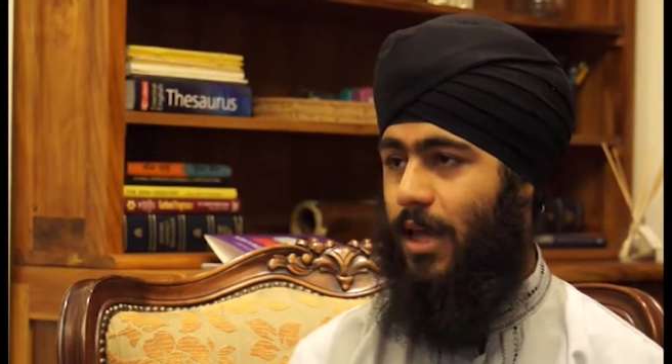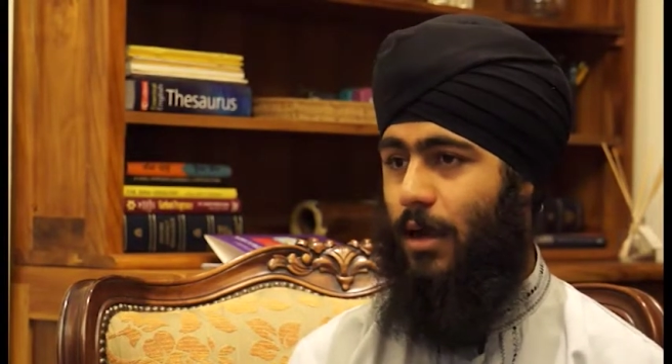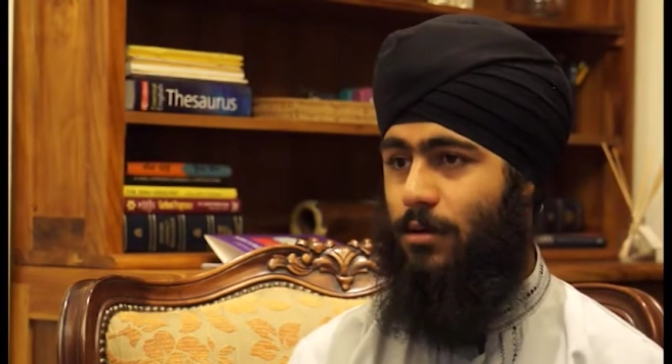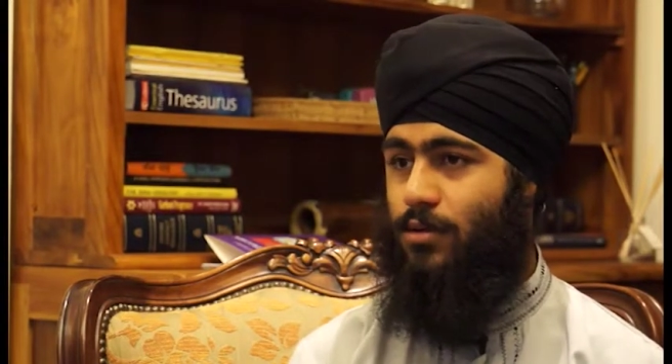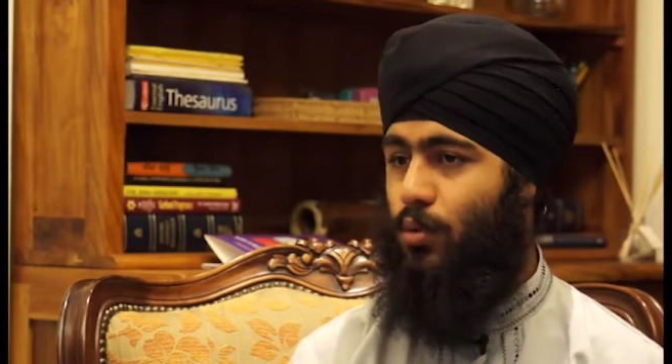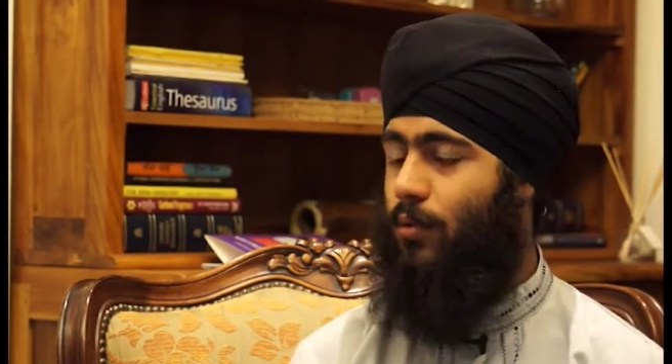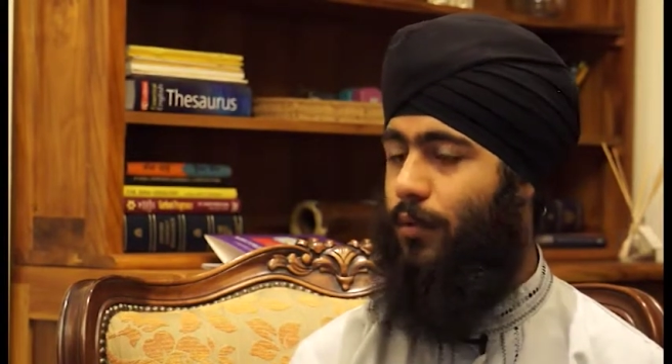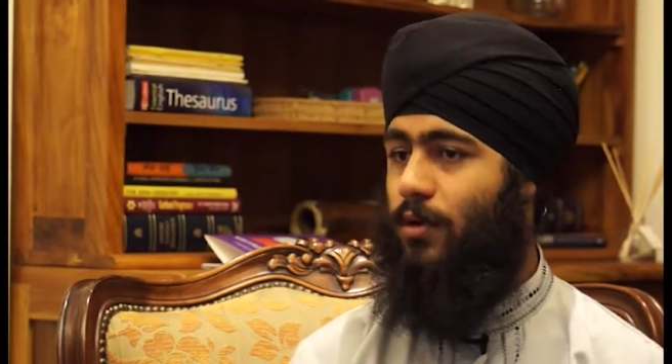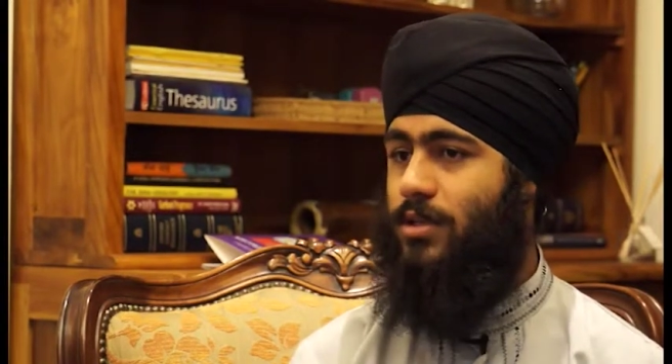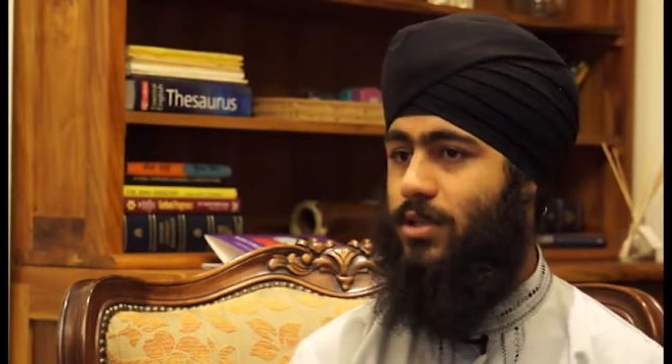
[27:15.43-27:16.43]
It was all
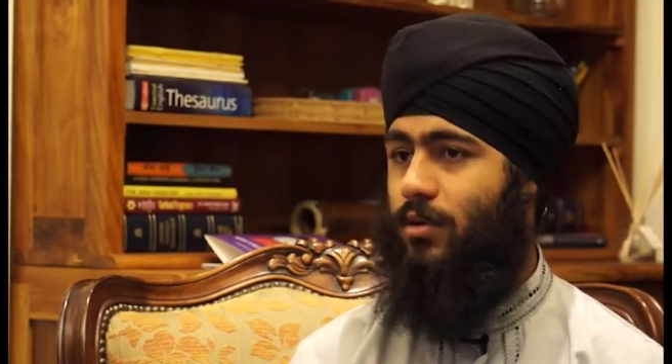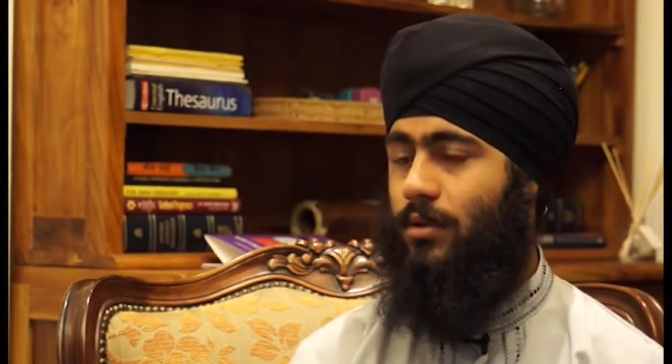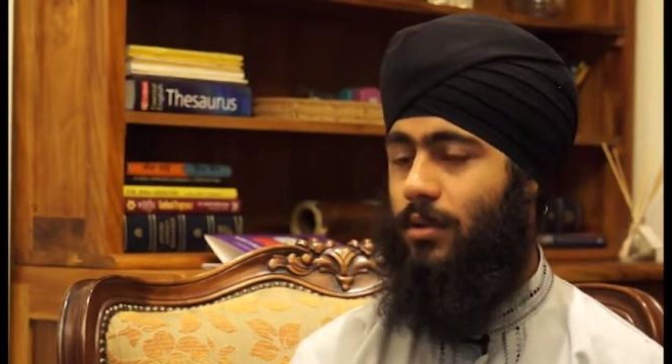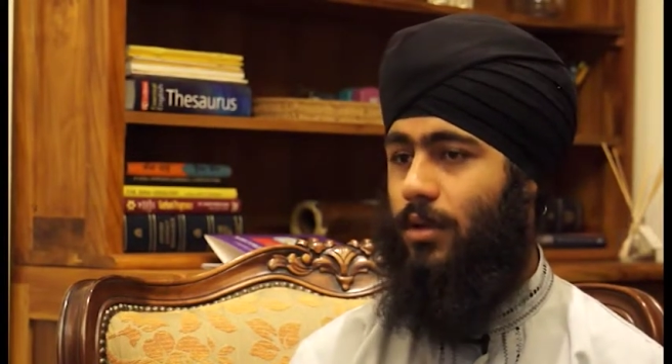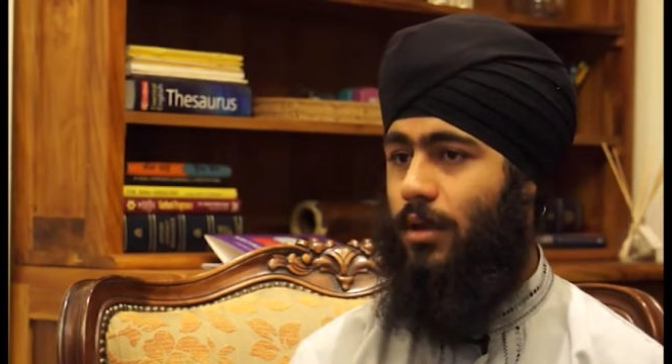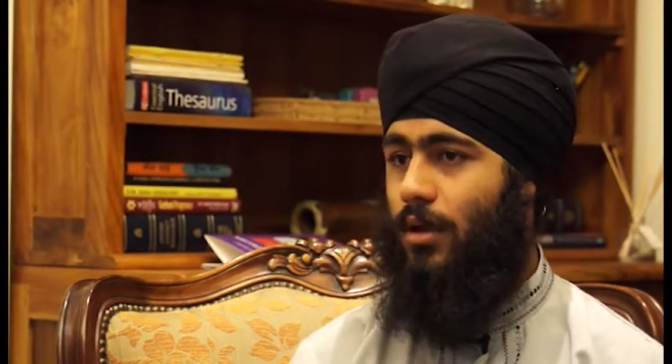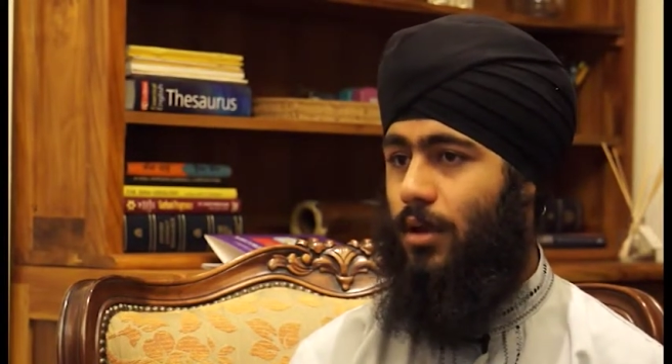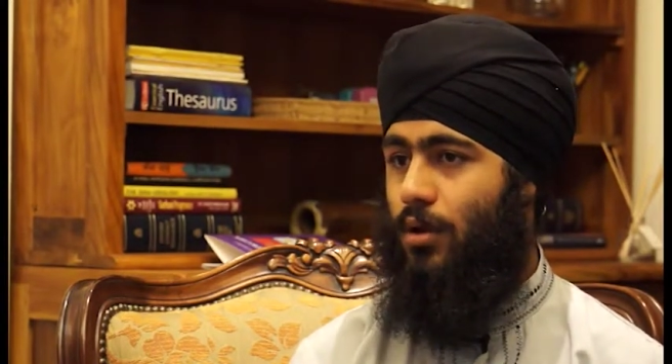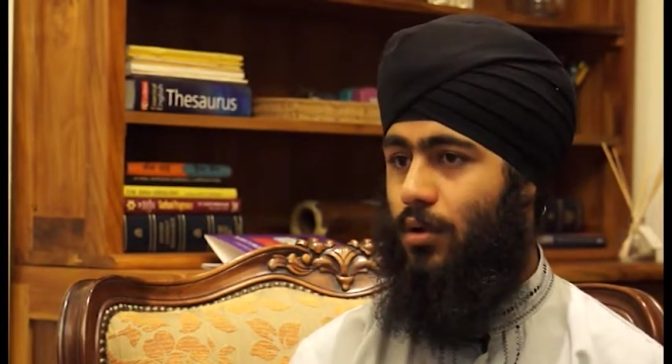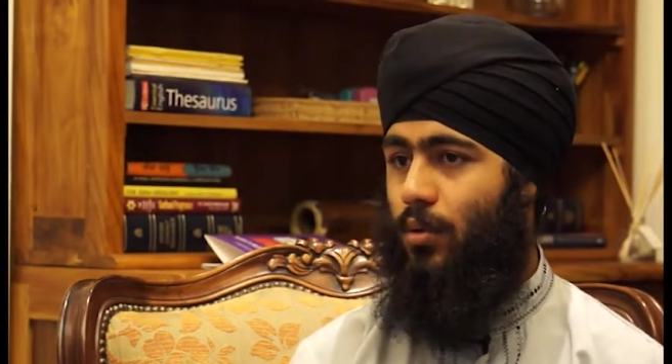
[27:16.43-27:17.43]
focused on
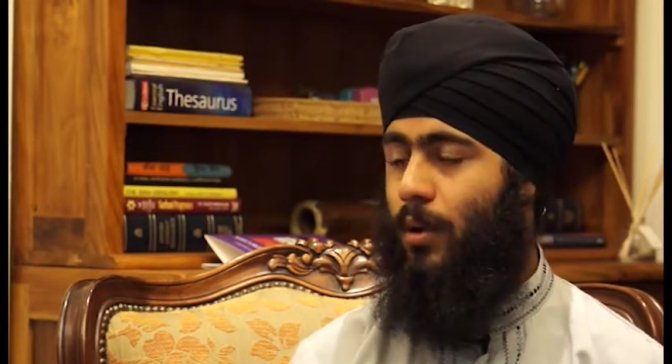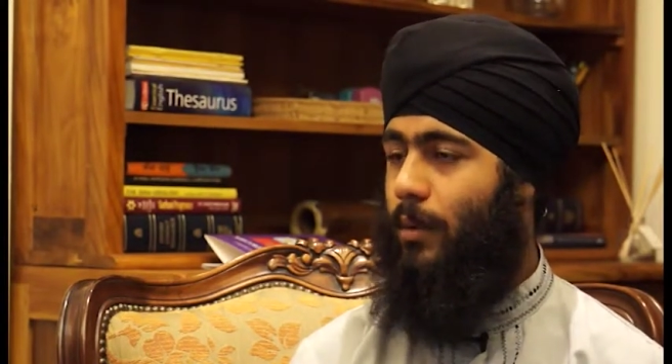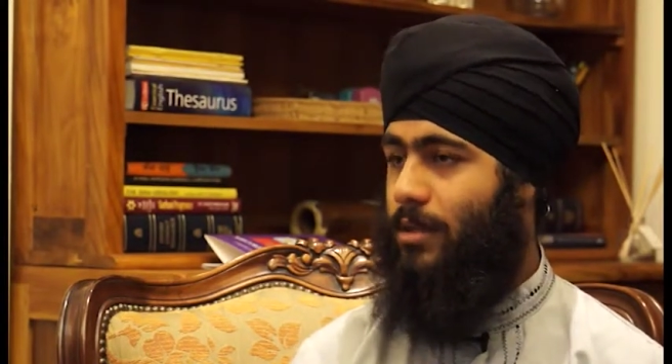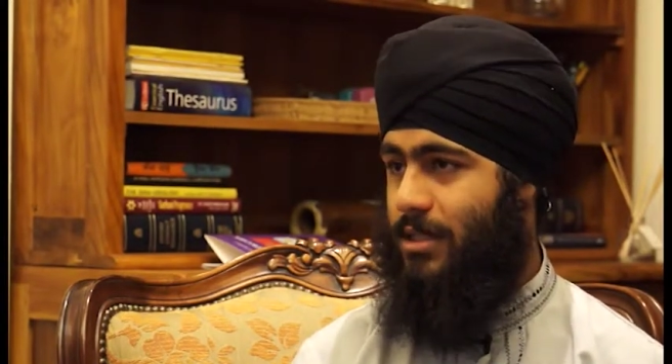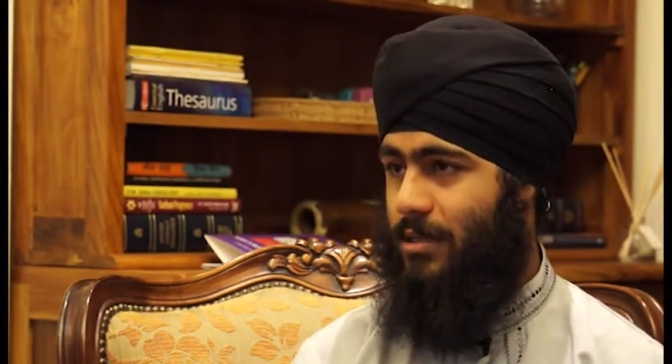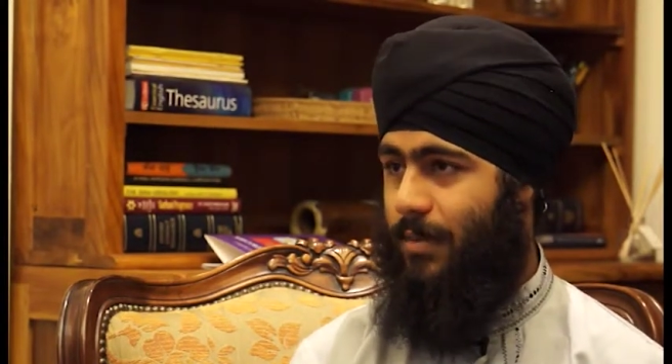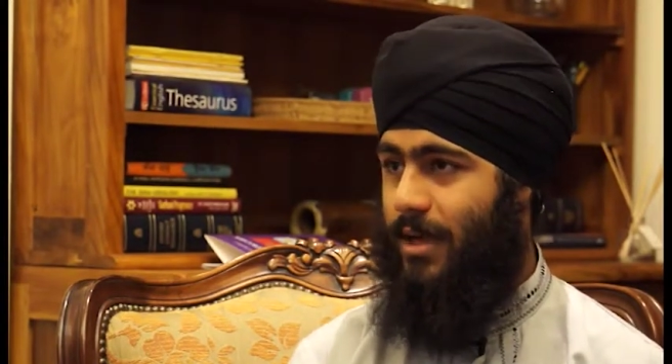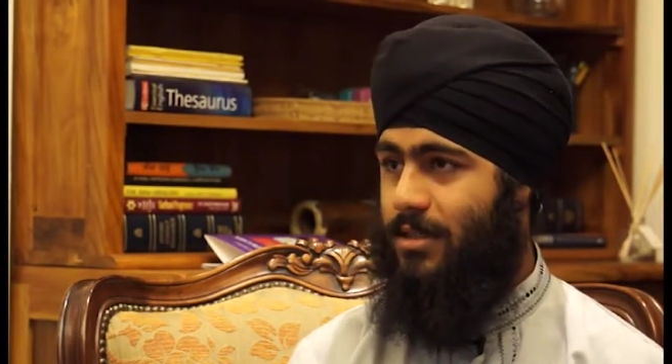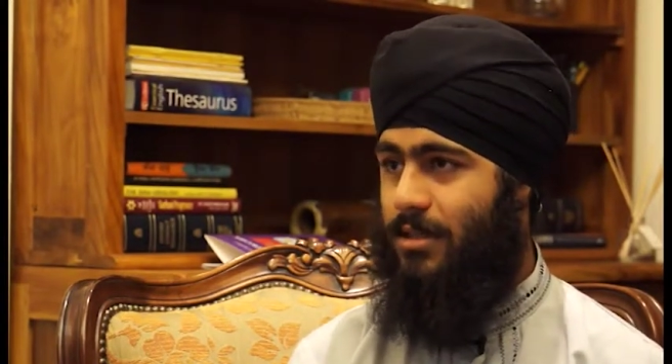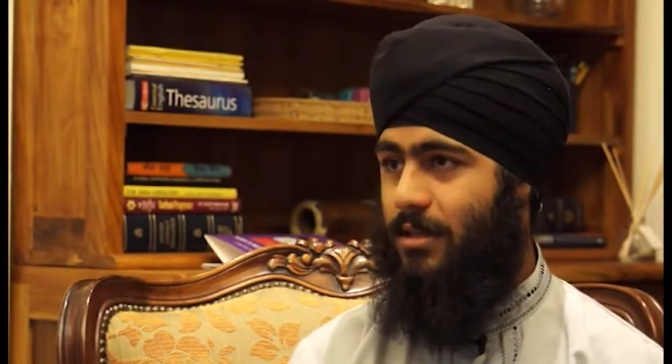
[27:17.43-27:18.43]
who I was as a
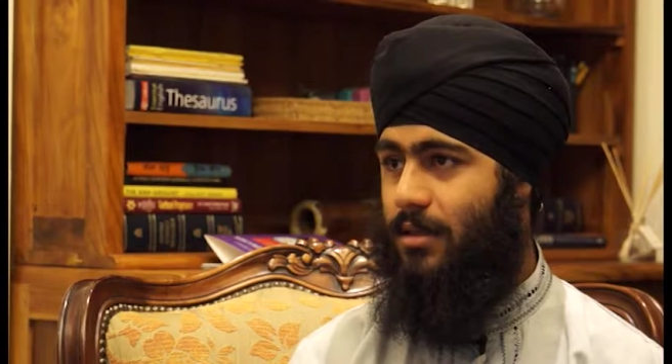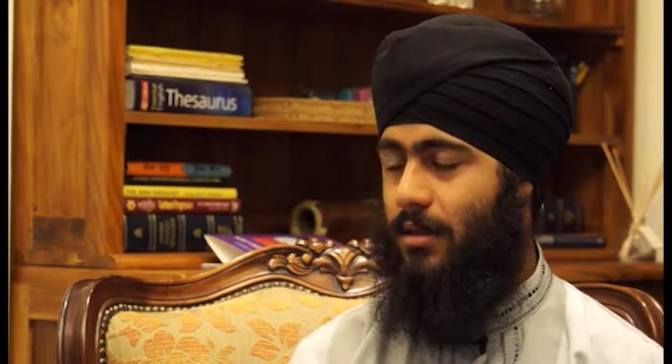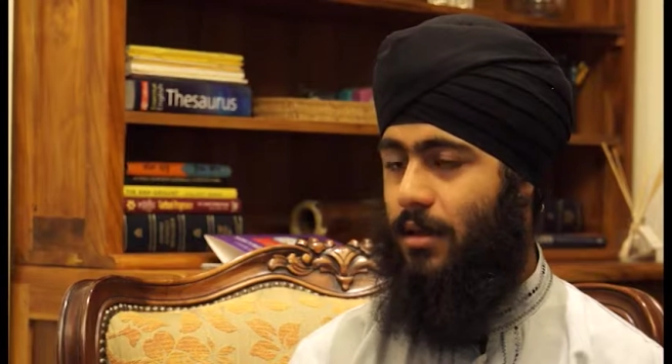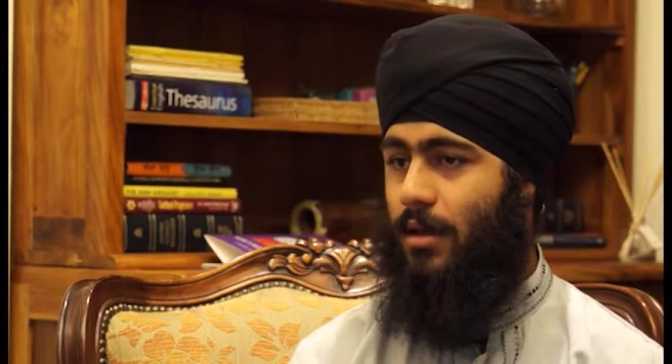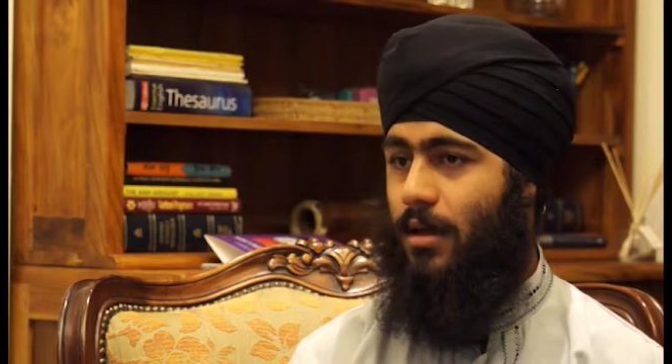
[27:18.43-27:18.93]
person,